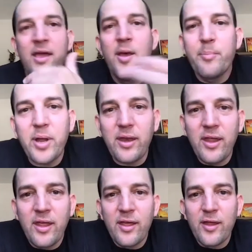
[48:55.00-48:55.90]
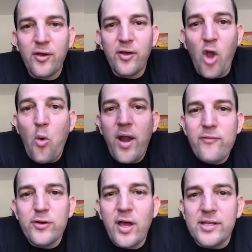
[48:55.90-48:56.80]
But no one
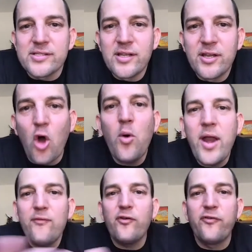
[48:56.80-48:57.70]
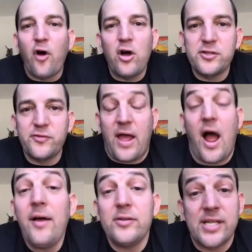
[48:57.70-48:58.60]
ever does. No one ever falls.
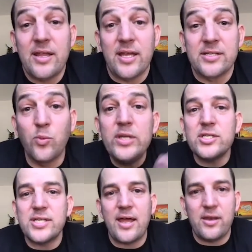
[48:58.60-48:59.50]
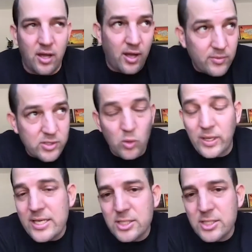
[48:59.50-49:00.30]
I'll say this: we just had Colin